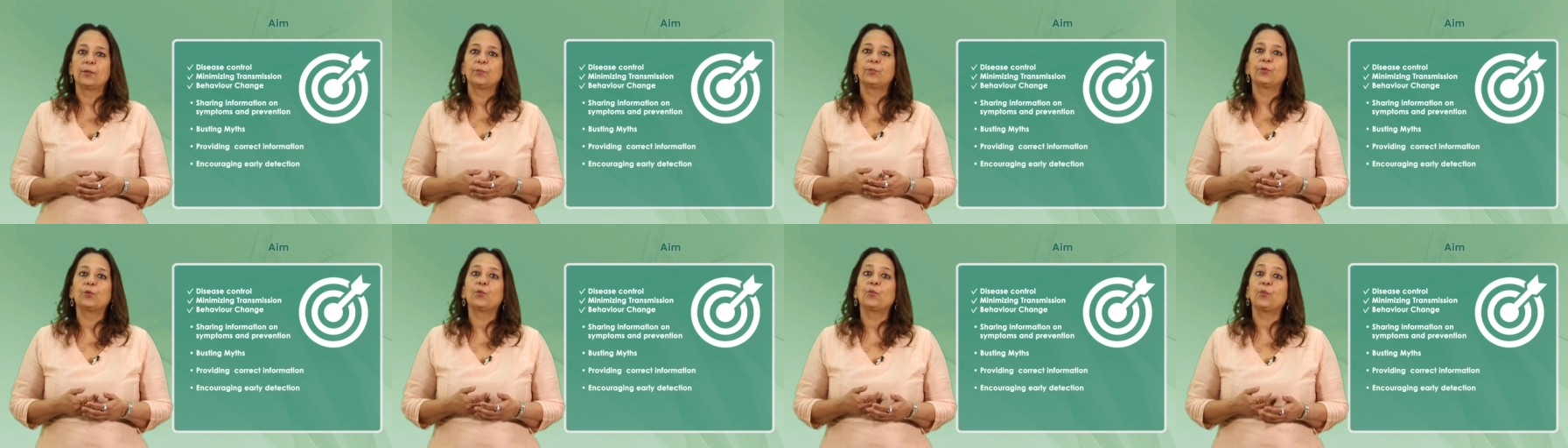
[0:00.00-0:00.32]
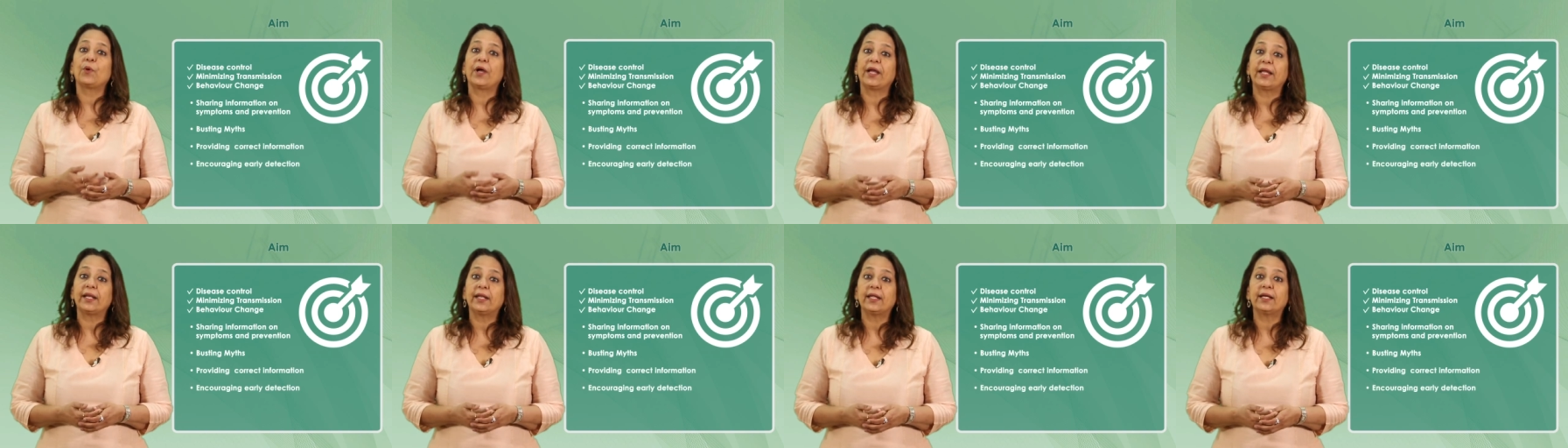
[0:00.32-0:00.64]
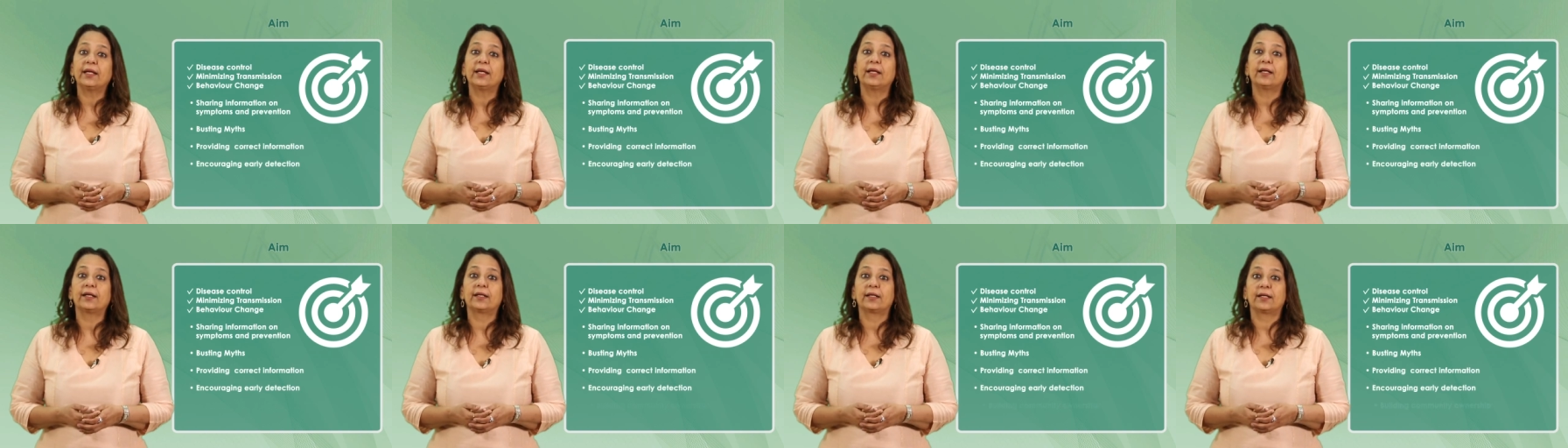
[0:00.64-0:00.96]

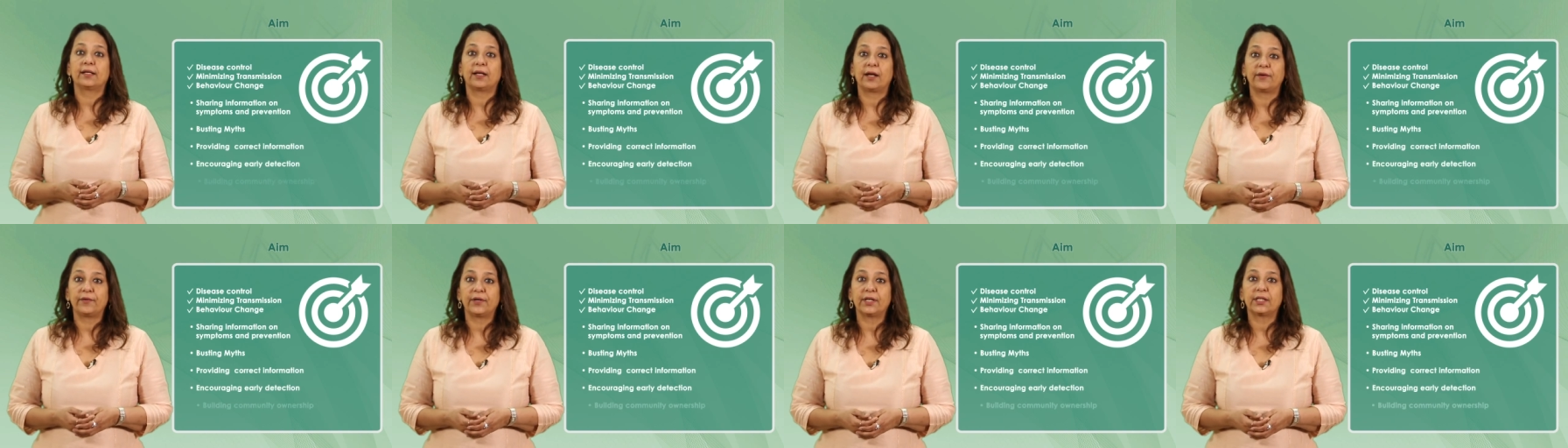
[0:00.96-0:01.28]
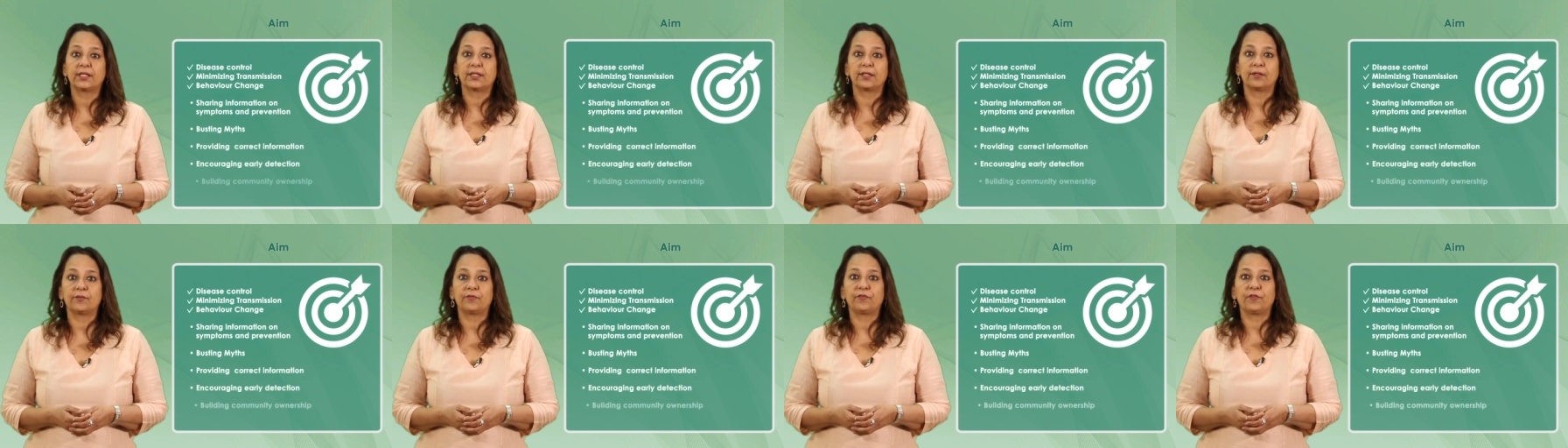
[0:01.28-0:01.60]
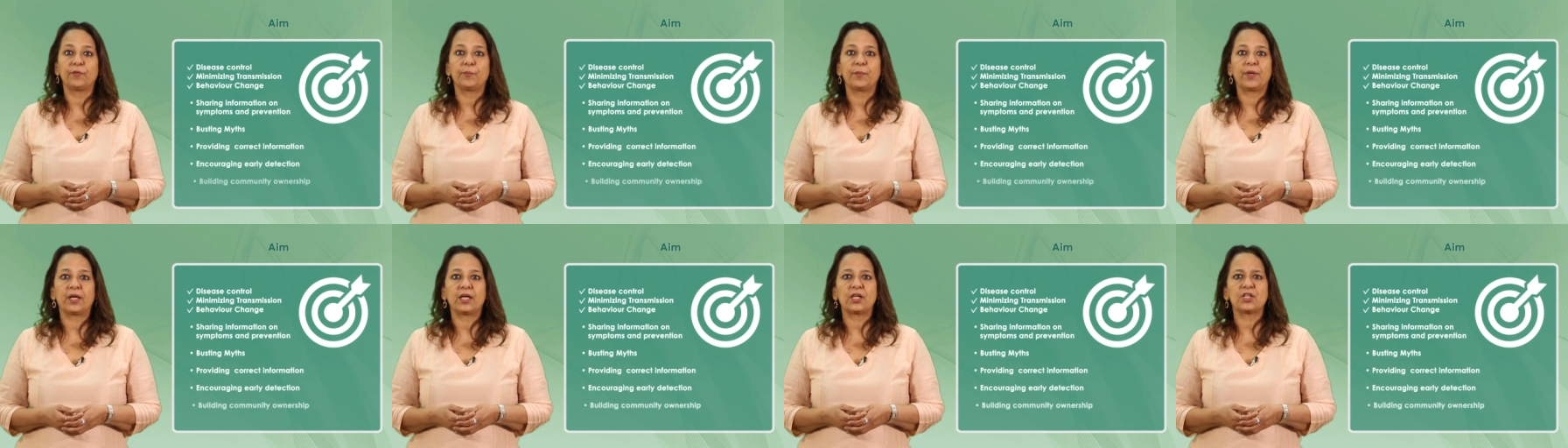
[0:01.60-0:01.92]
providing correct
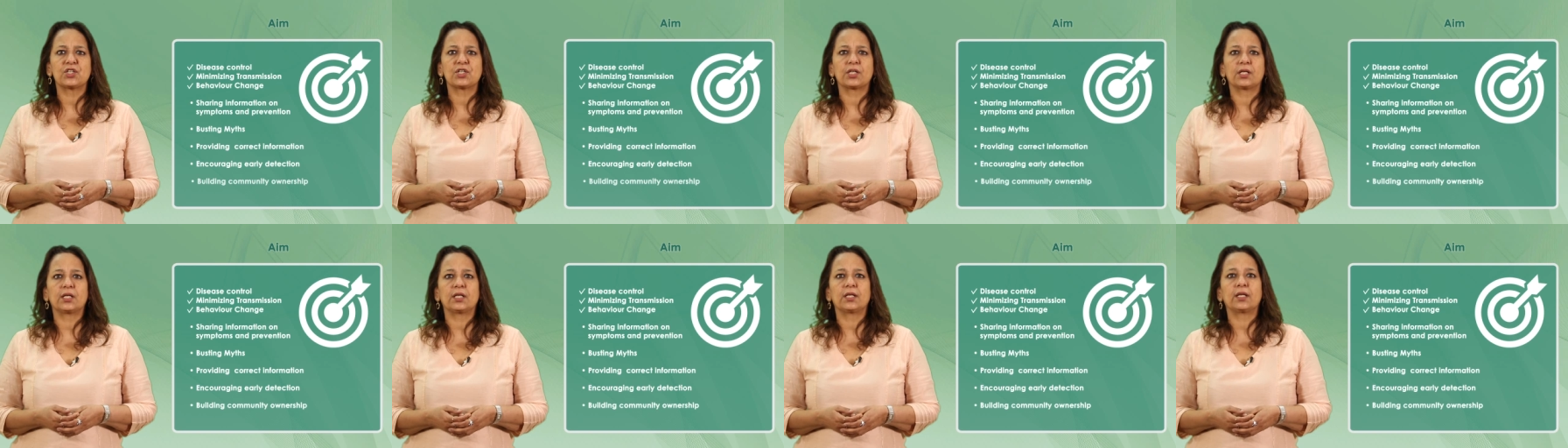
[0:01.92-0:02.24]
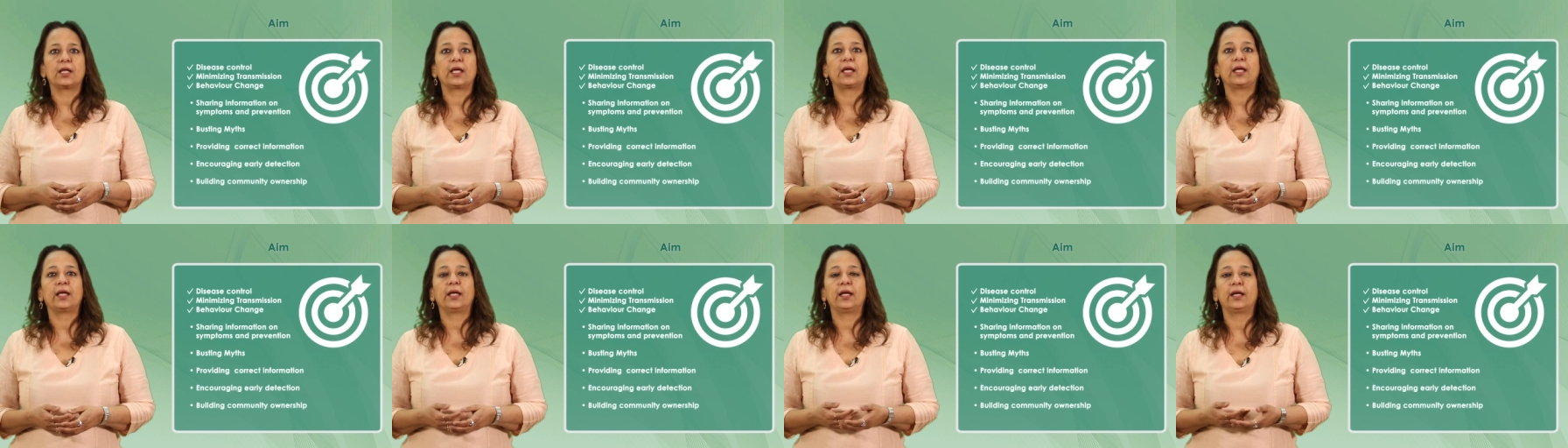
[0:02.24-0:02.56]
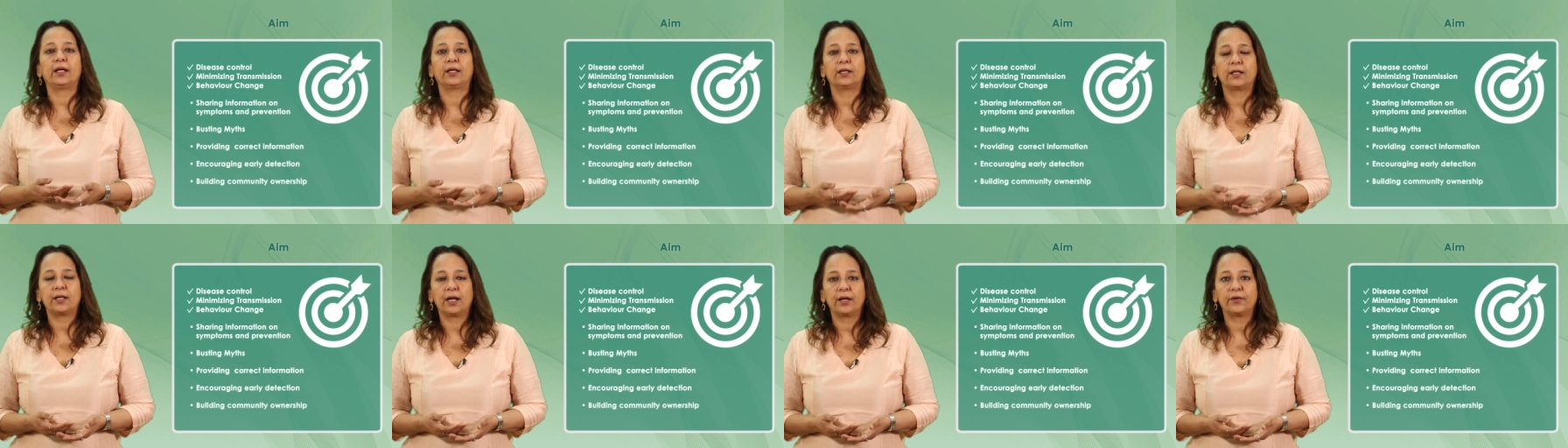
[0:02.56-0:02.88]
information,
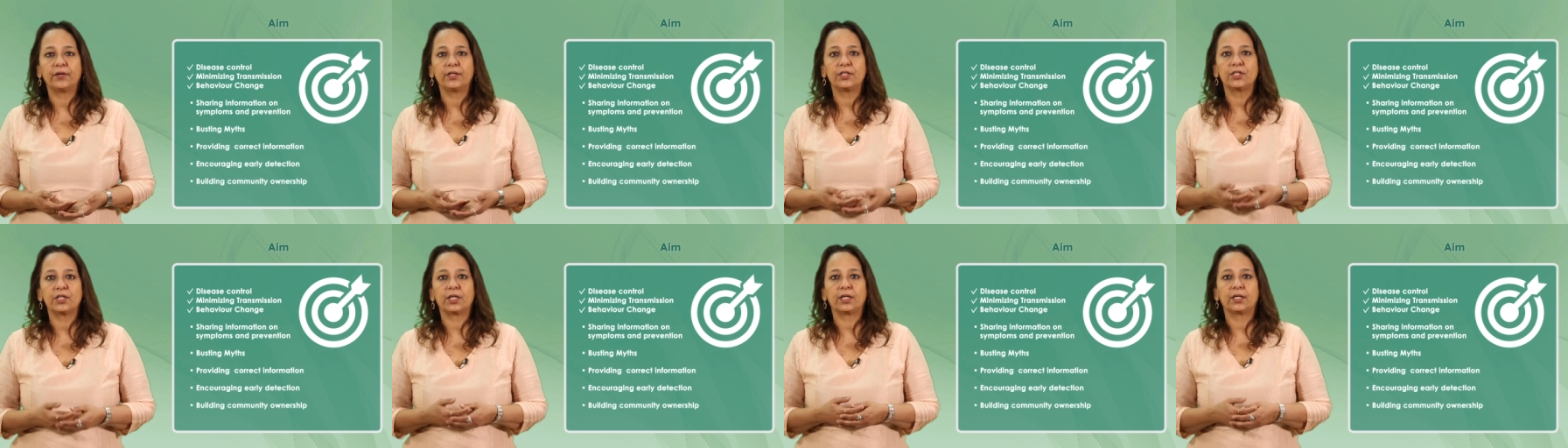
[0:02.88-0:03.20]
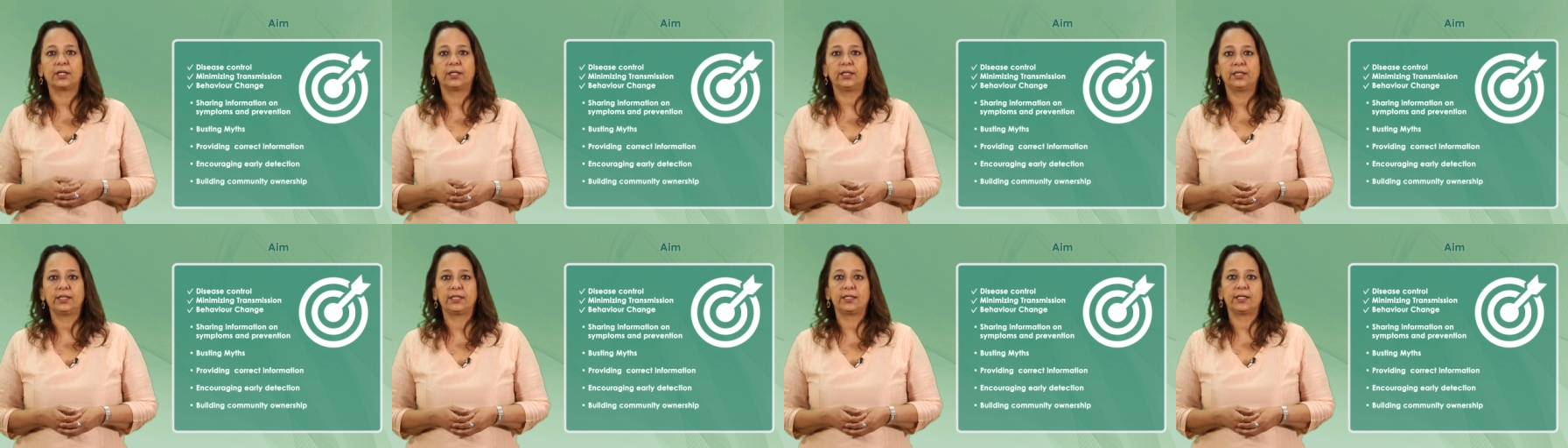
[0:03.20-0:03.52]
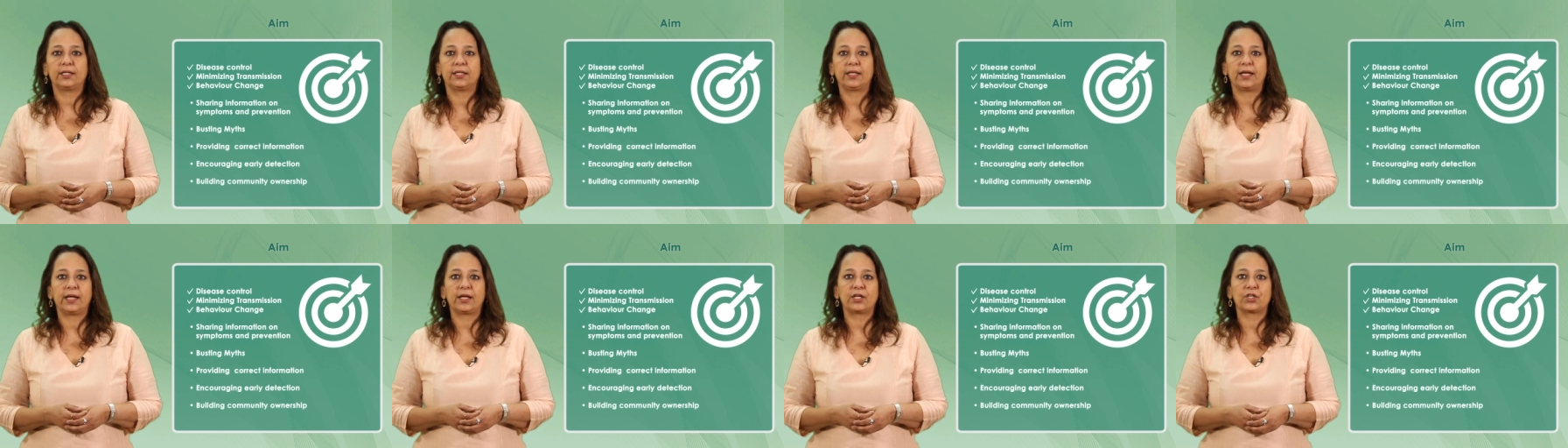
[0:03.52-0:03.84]
encouraging early
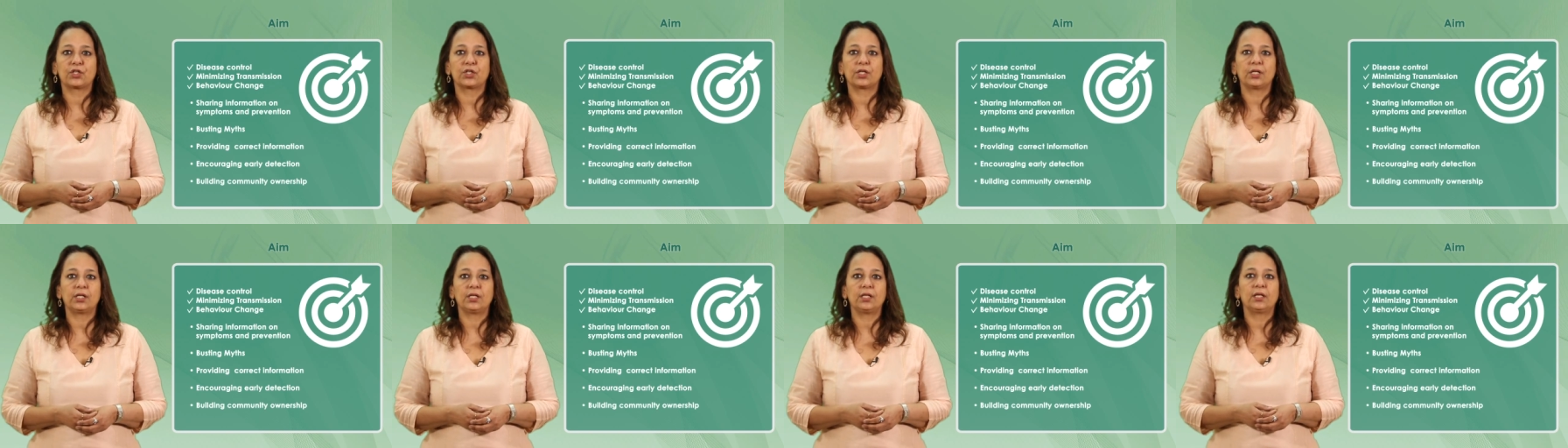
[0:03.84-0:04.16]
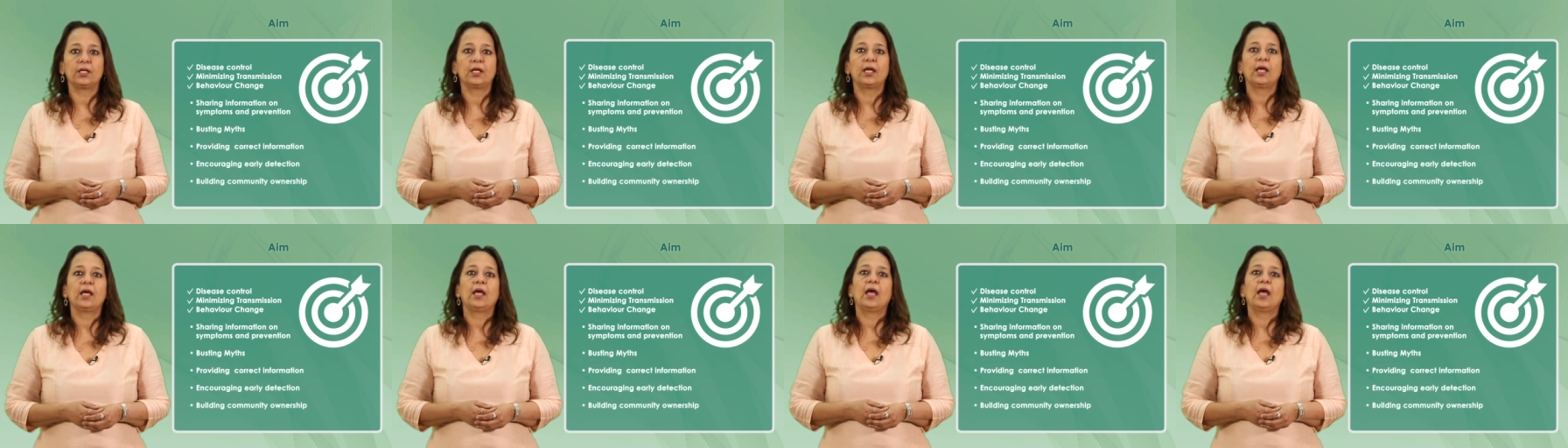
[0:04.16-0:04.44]
detection,